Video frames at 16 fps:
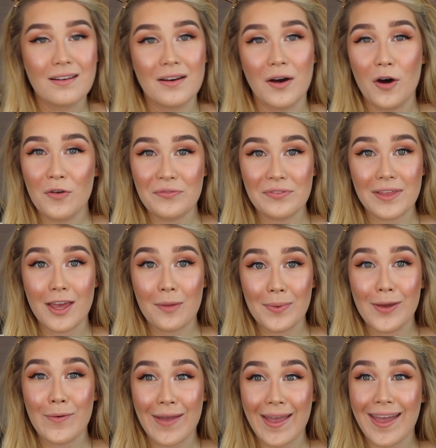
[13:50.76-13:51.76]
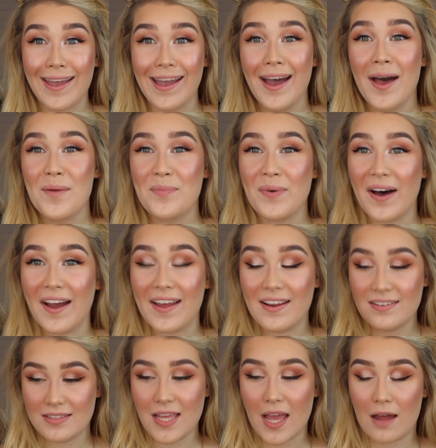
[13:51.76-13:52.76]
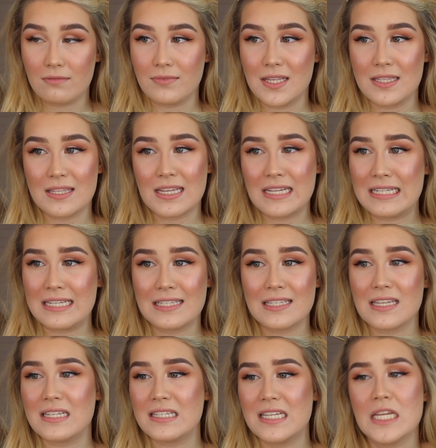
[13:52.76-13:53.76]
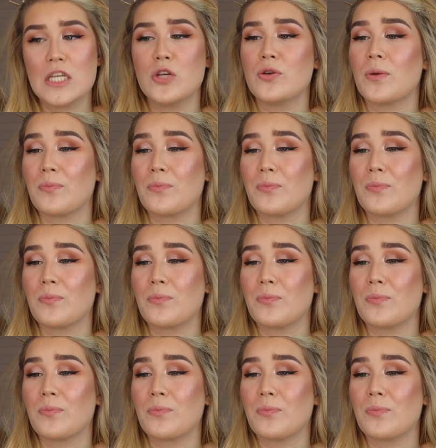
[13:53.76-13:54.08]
hopefully I'll be okay. But yeah, it's like discontinued.